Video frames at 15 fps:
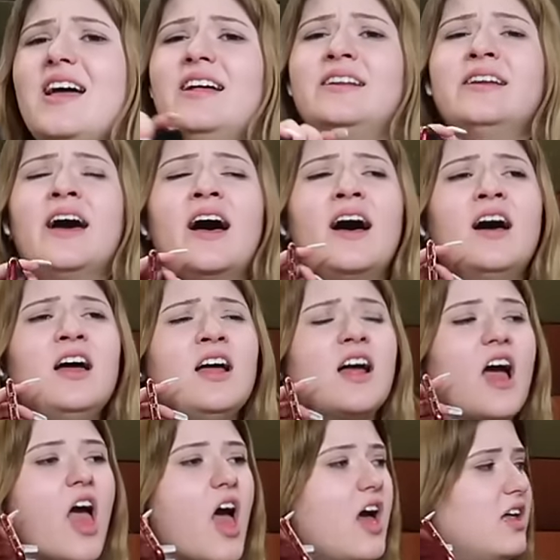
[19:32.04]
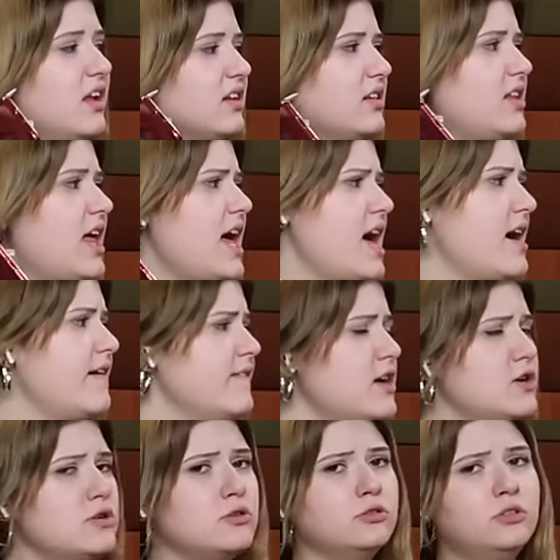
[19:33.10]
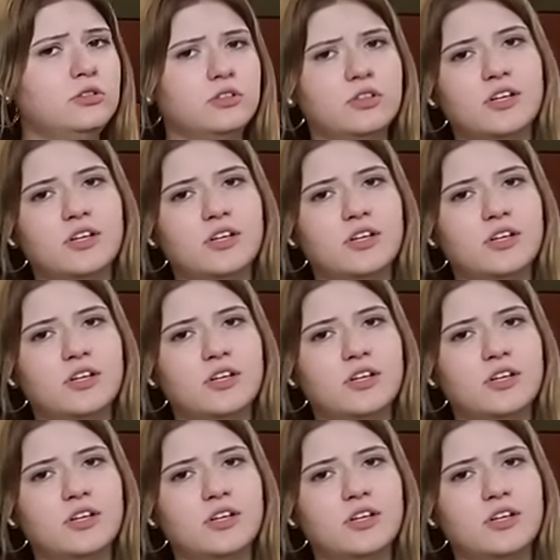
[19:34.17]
And I love you.